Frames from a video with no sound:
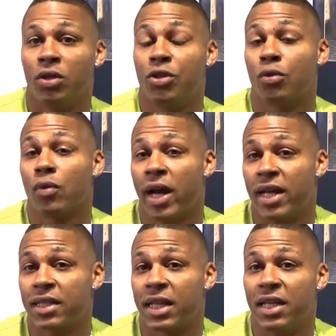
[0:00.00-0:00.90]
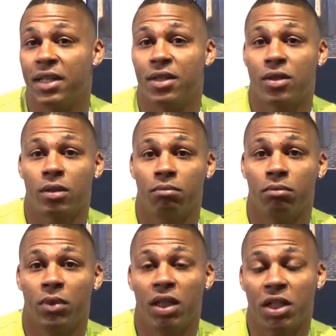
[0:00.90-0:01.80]
Direct is
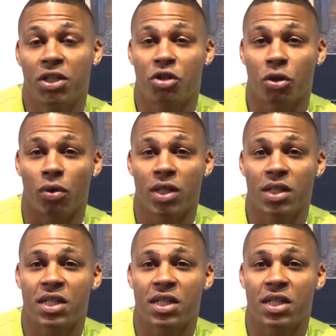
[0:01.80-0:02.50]
a good choice.